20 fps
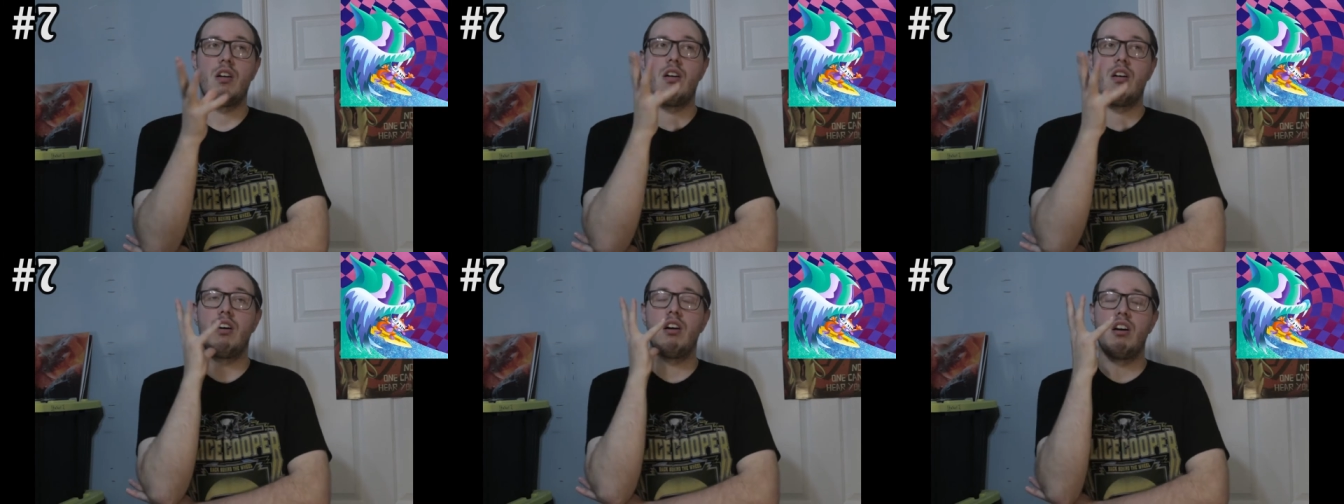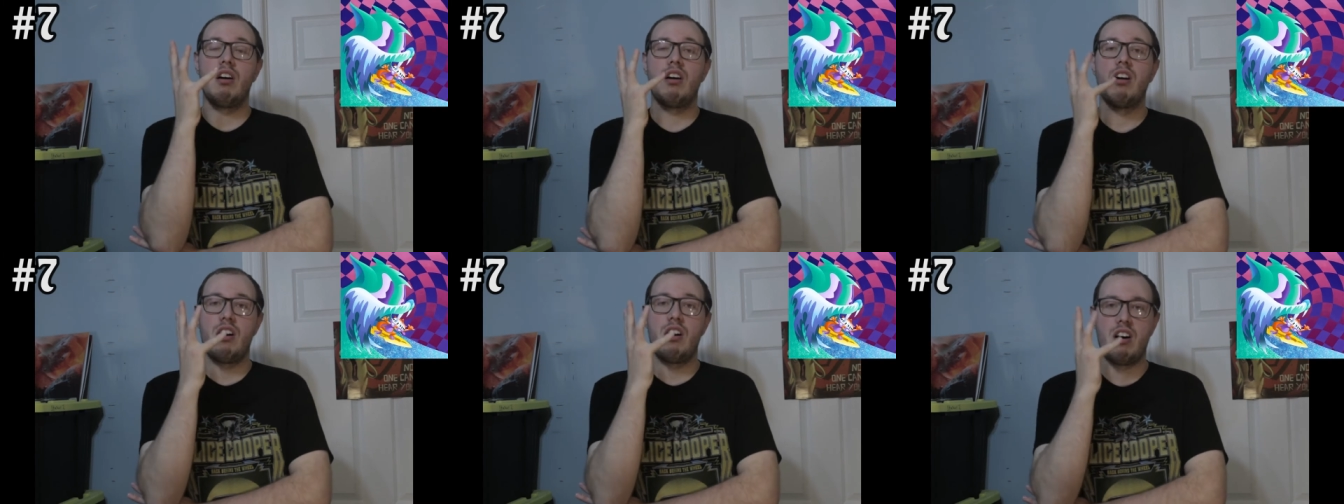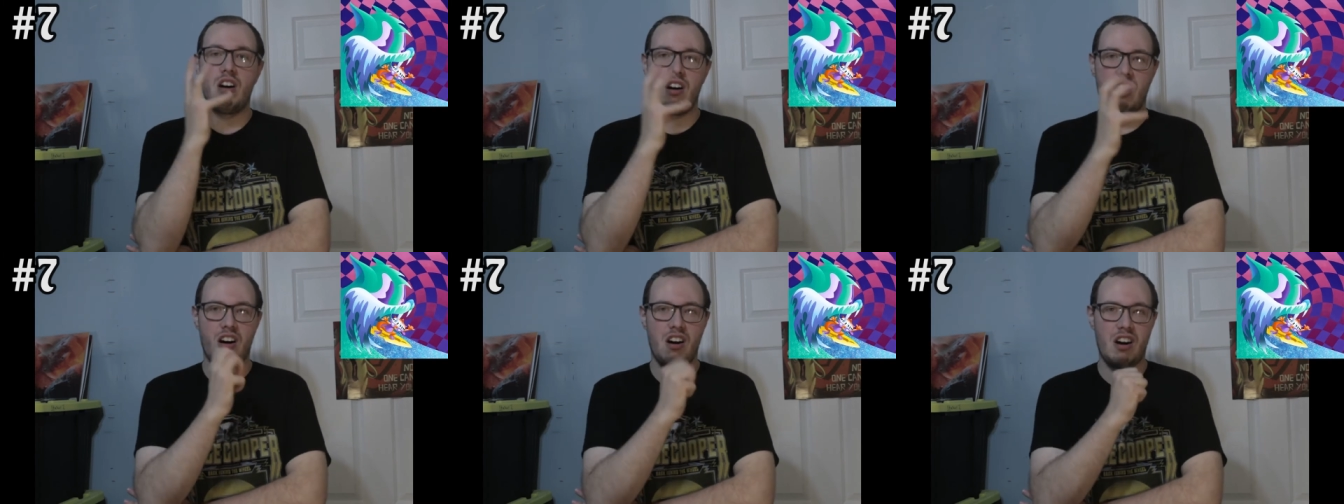
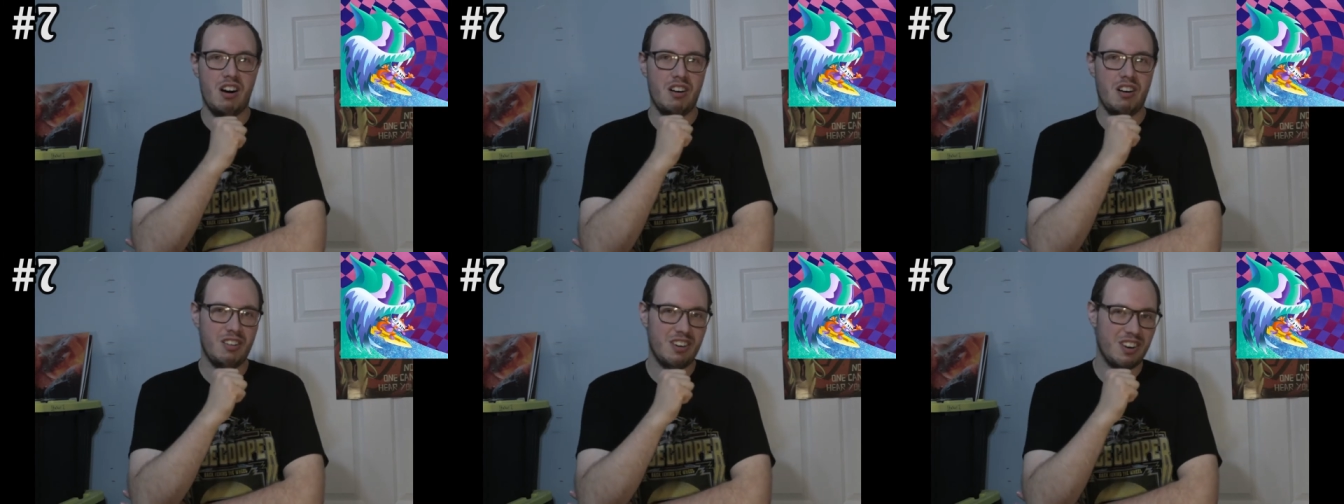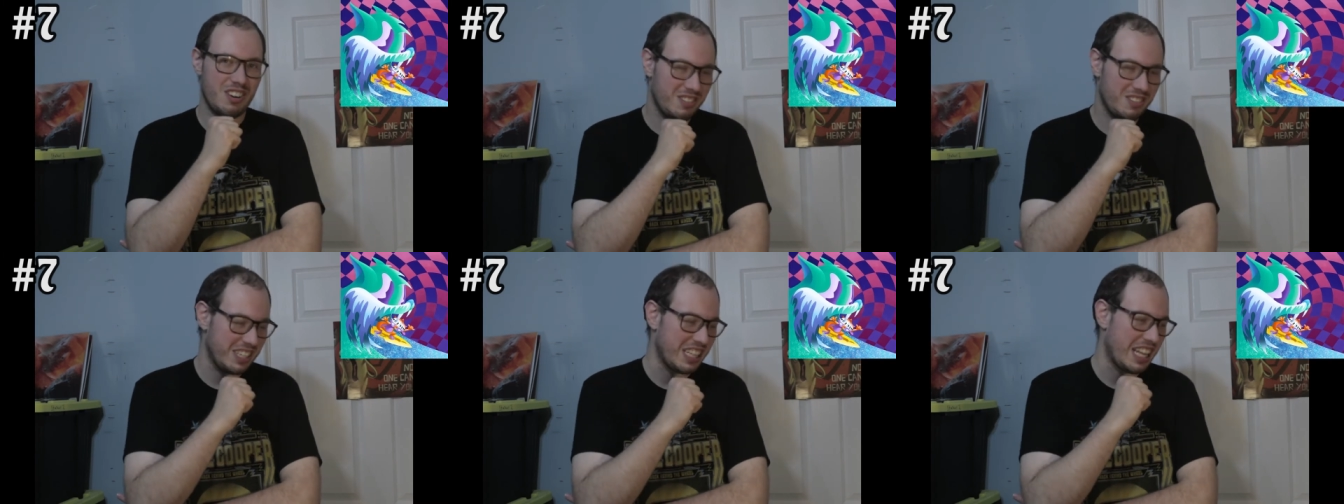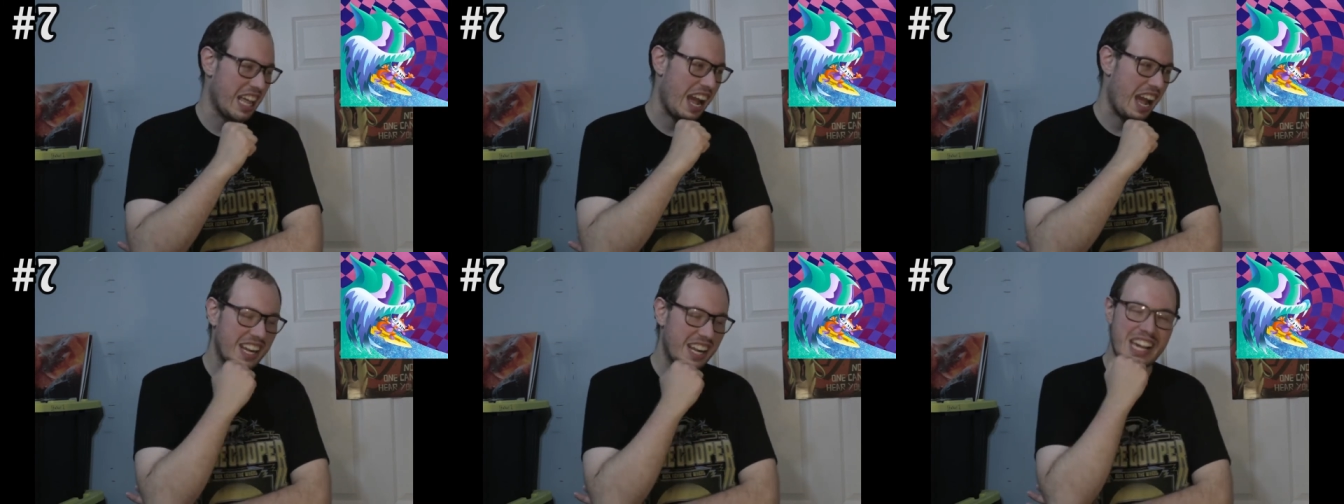oh, when
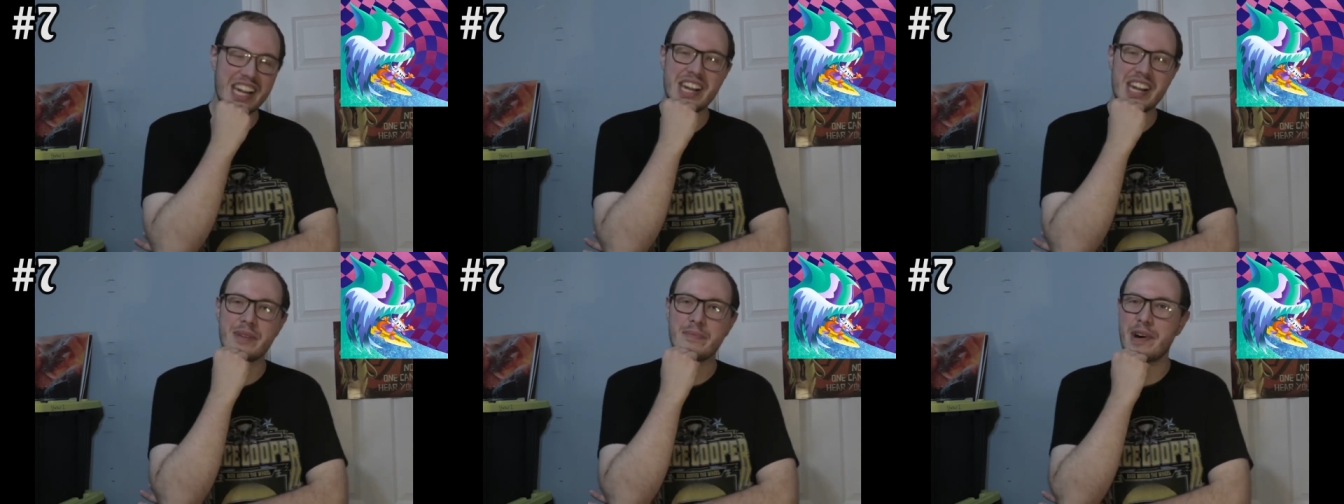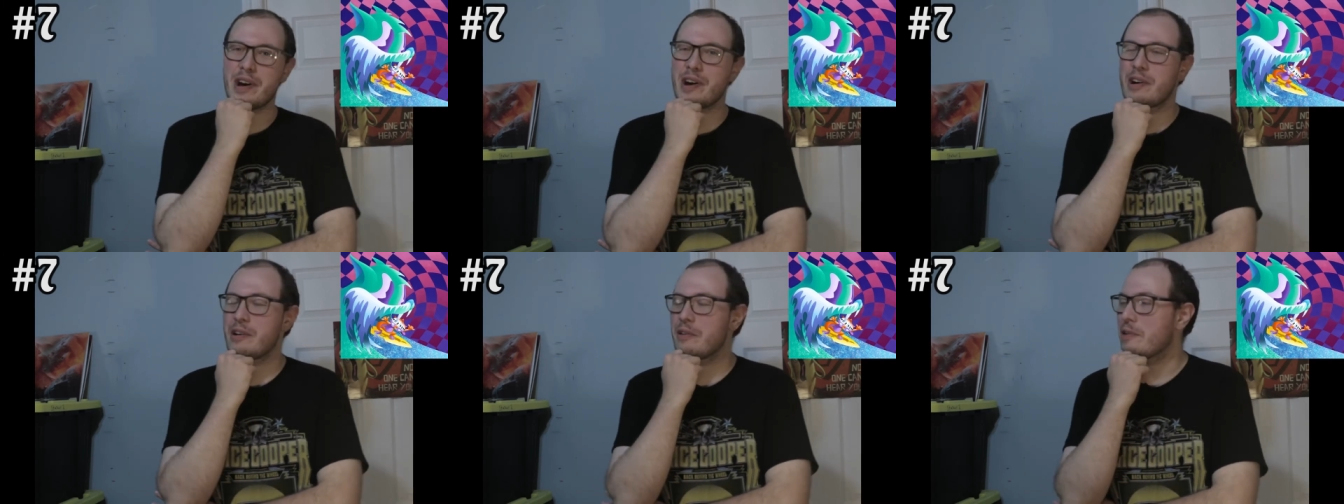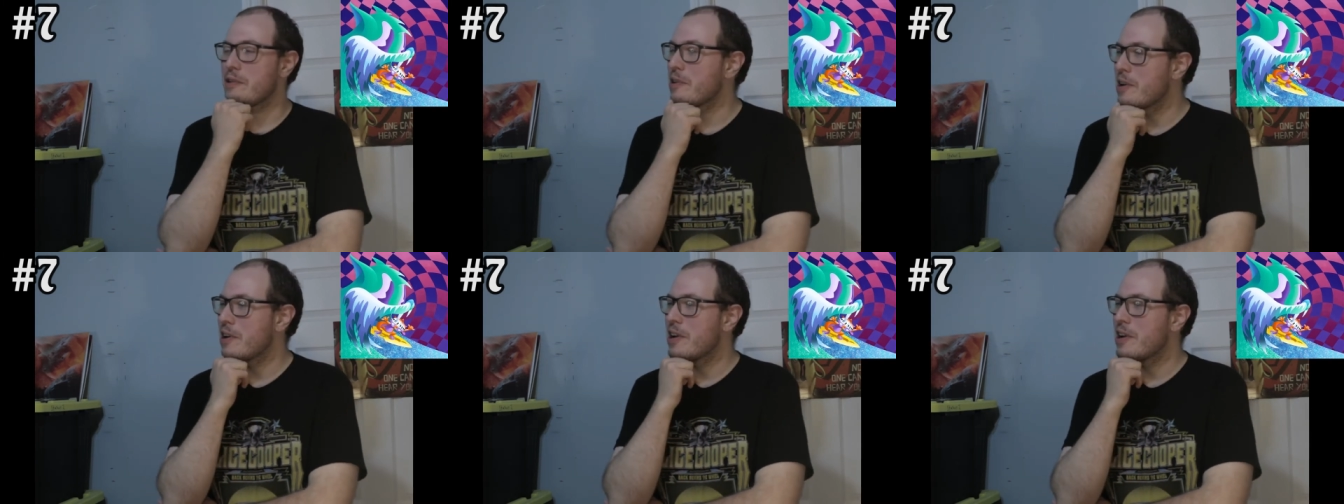that came out,